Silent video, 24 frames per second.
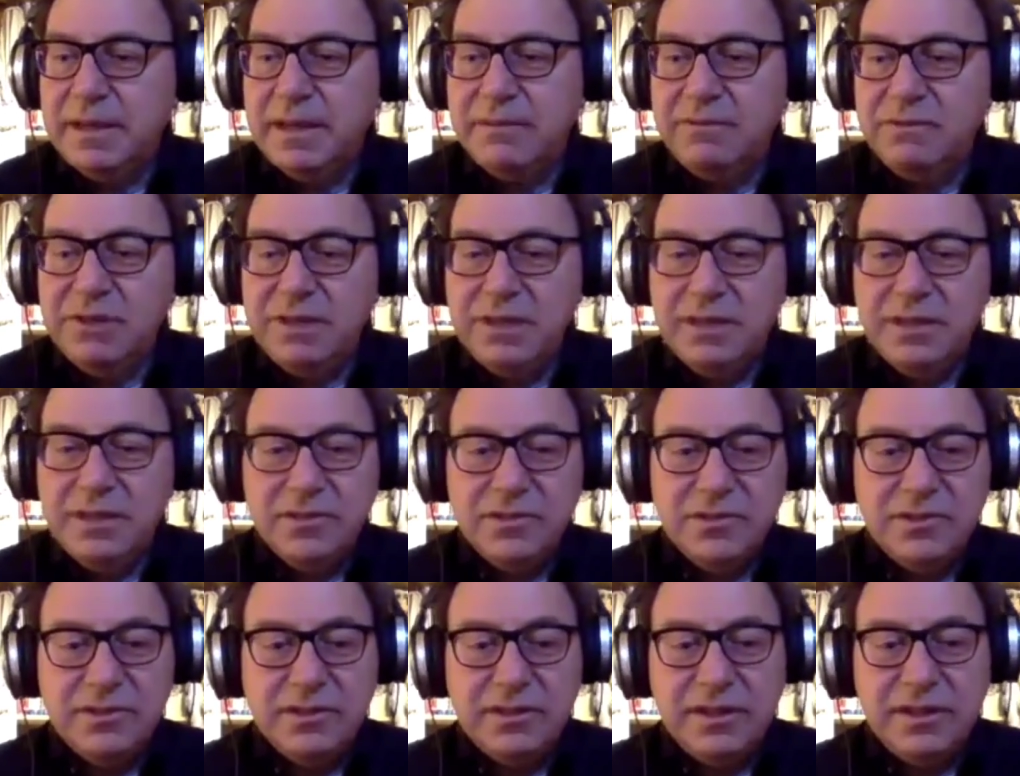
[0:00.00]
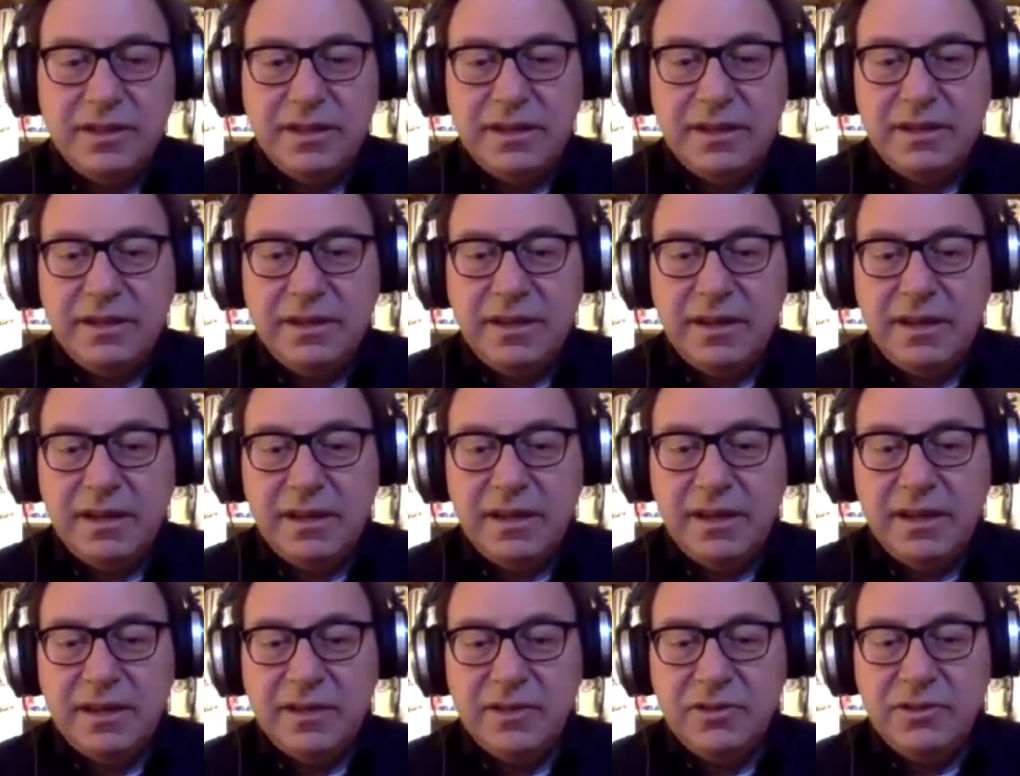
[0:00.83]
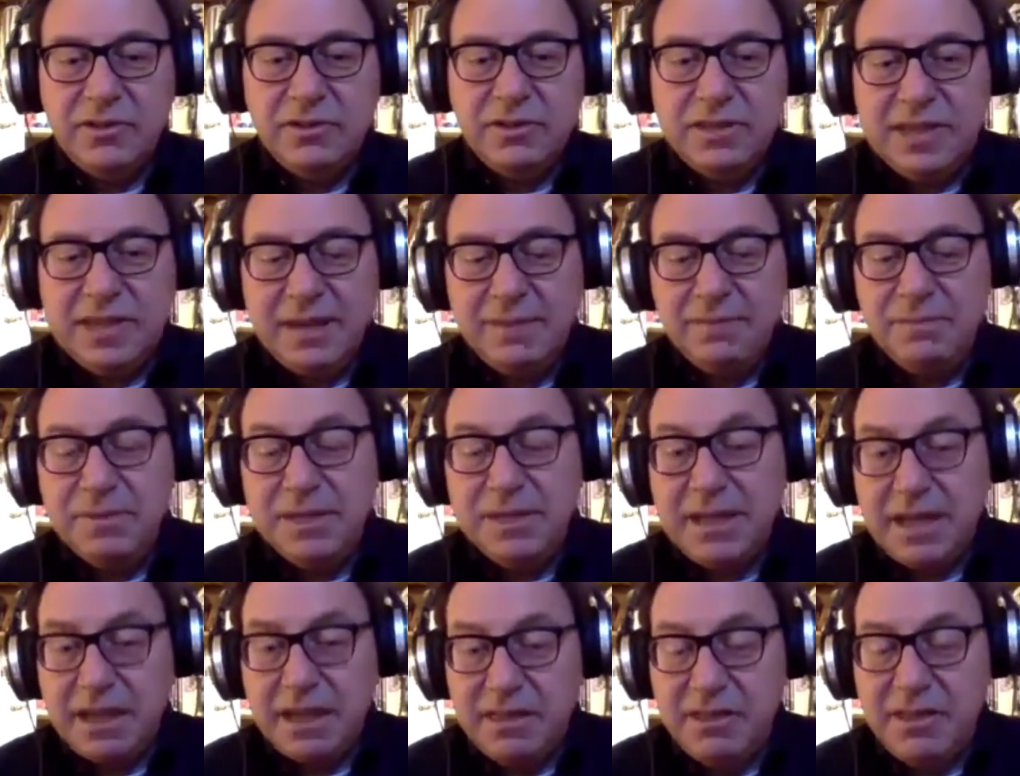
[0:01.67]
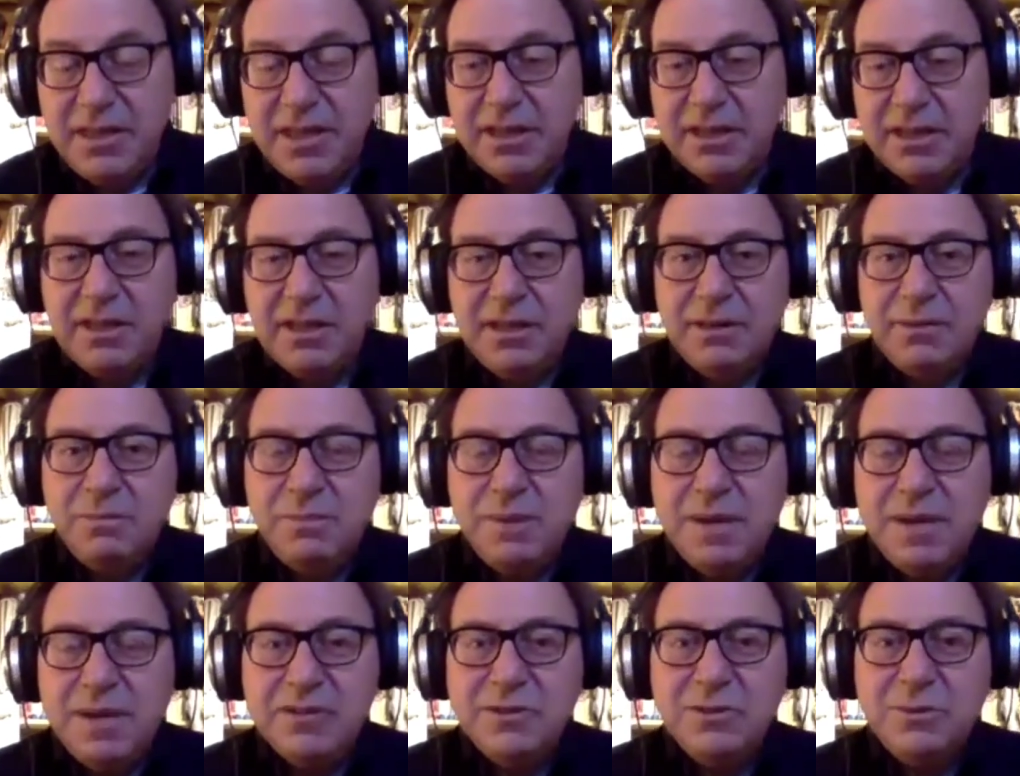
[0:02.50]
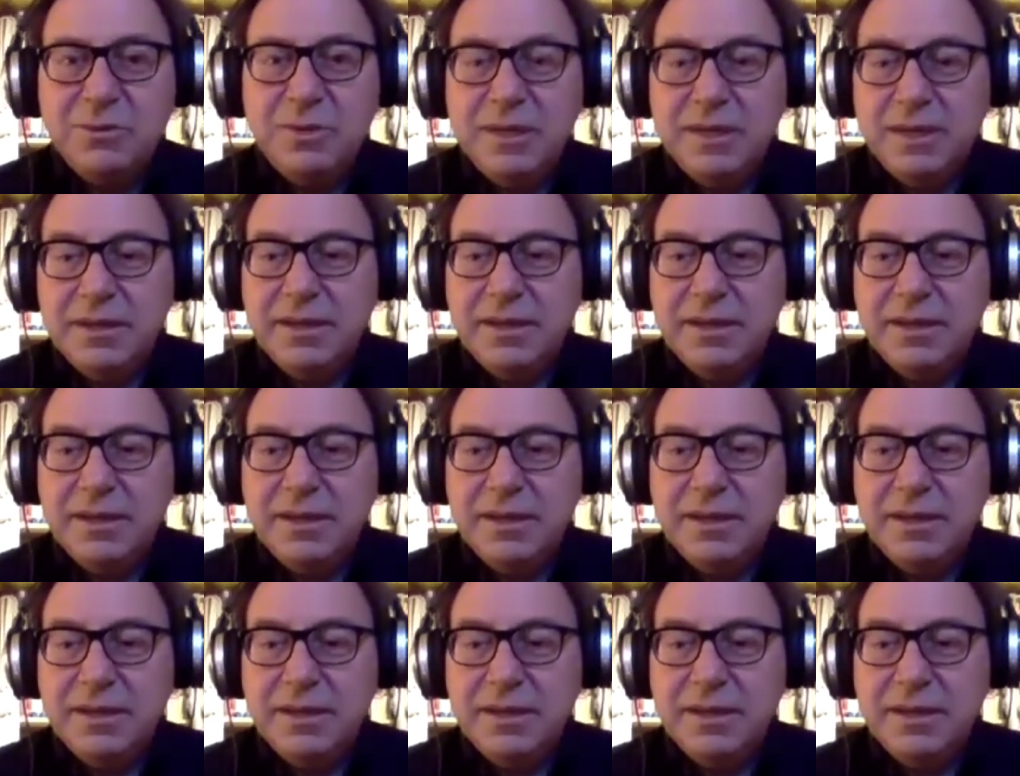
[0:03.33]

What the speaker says: governance as you're attempting, I think, in Opaskwayak?